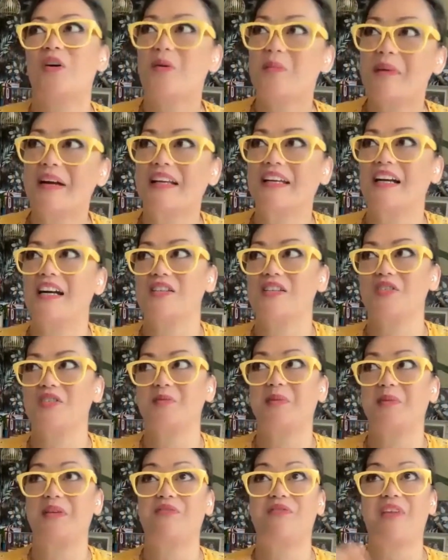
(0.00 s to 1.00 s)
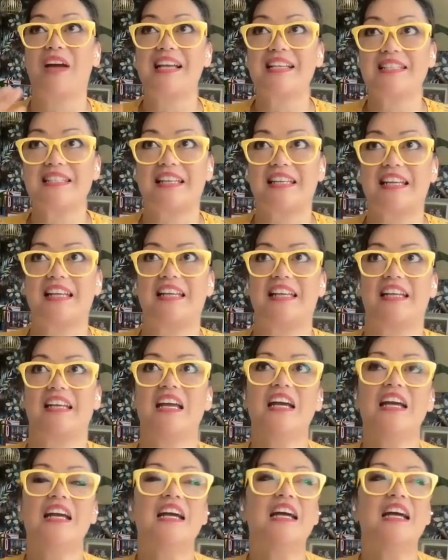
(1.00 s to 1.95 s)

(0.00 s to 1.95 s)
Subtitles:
oh my gosh, it'd be fascinating